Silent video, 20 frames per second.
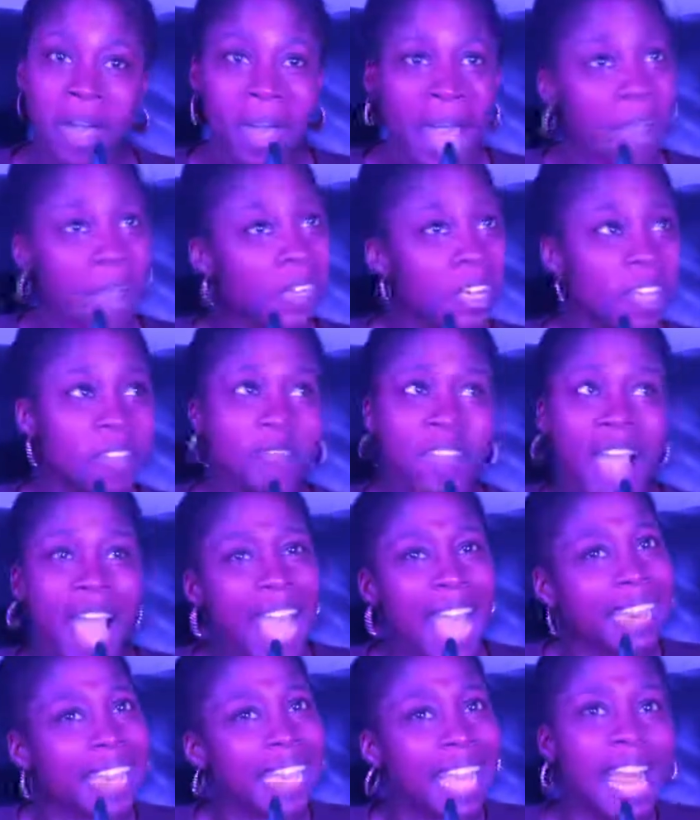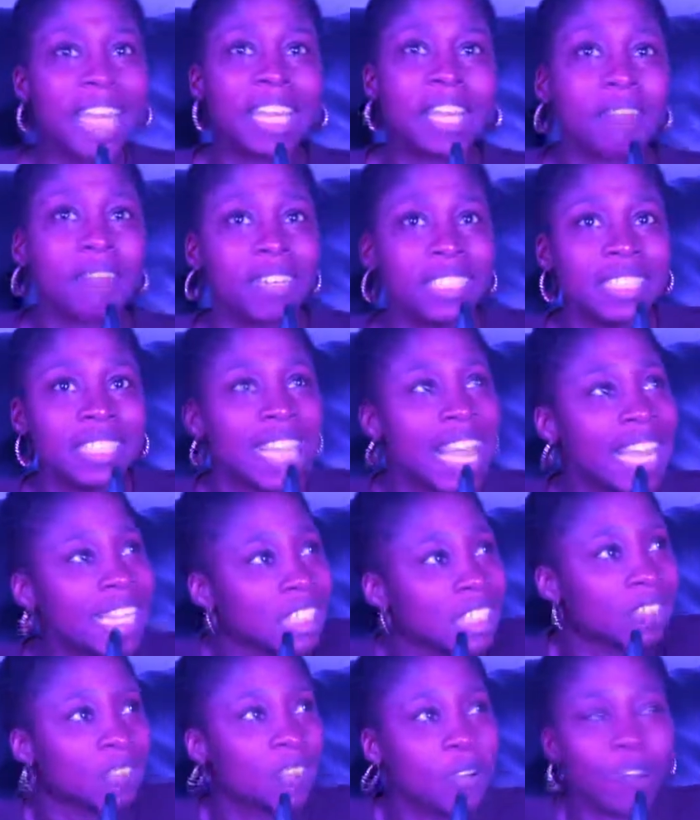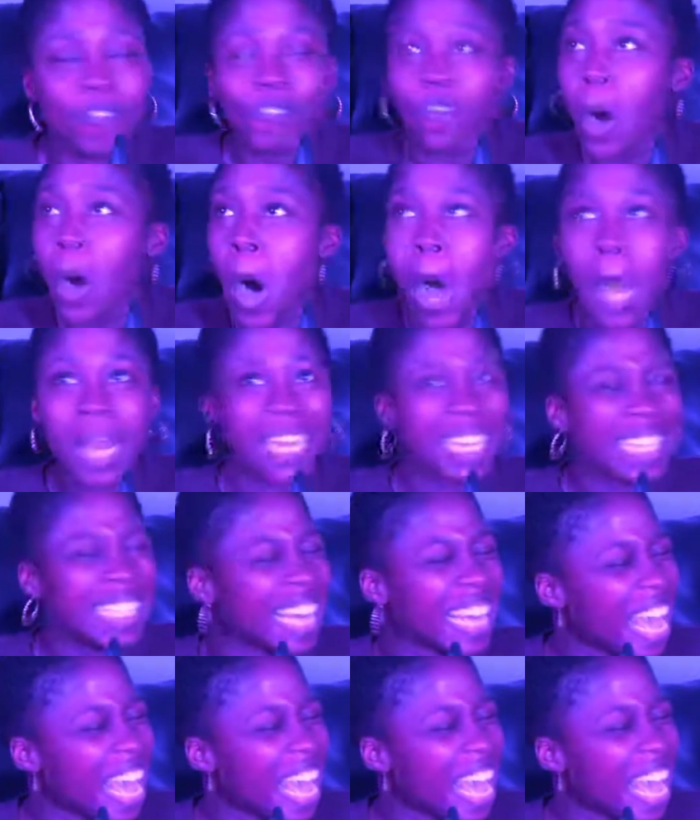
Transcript: I think I lived in Jacksonville for all of 9